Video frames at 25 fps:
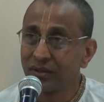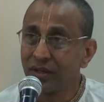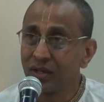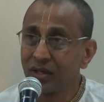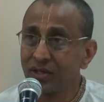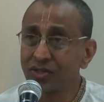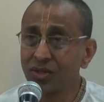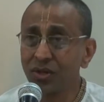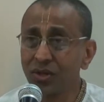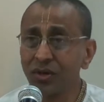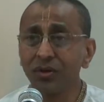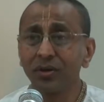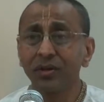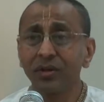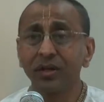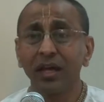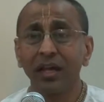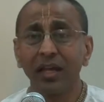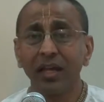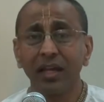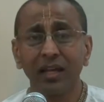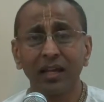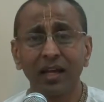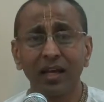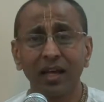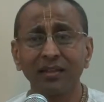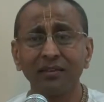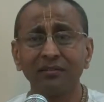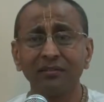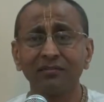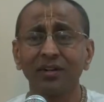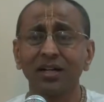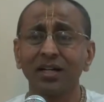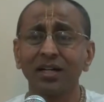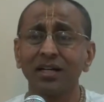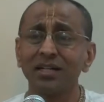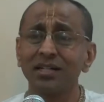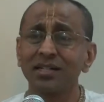So, in other
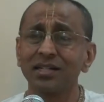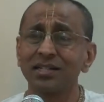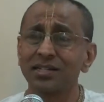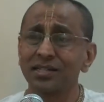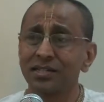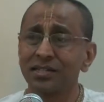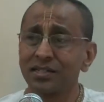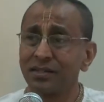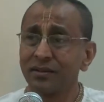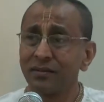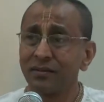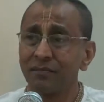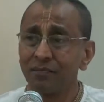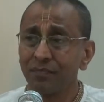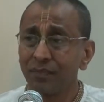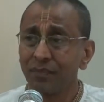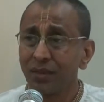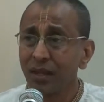words,